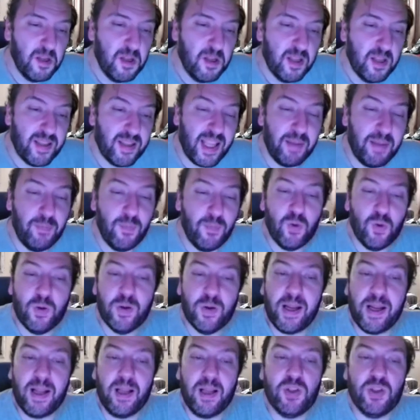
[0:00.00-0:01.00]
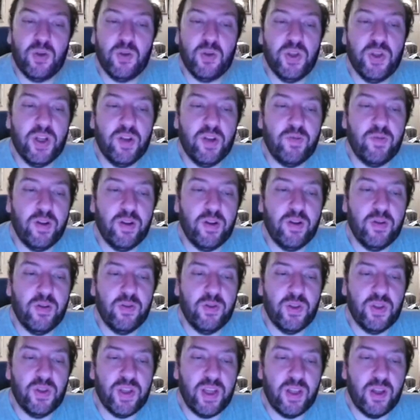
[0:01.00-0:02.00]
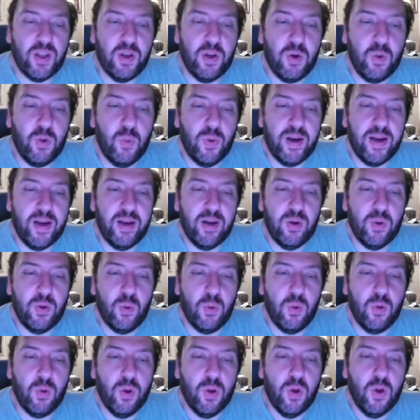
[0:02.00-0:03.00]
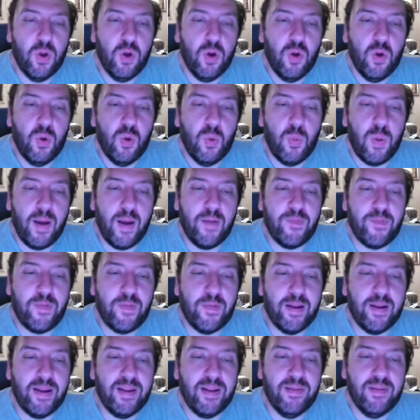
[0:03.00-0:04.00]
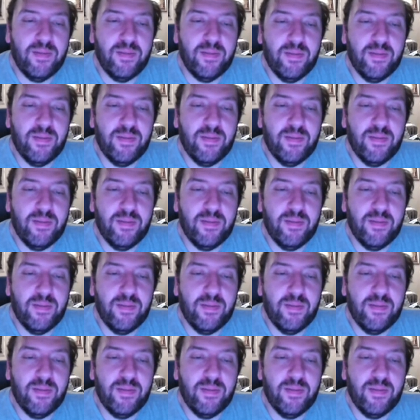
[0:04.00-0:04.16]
But more Daigusto Synchro, Stella Wind, why for it?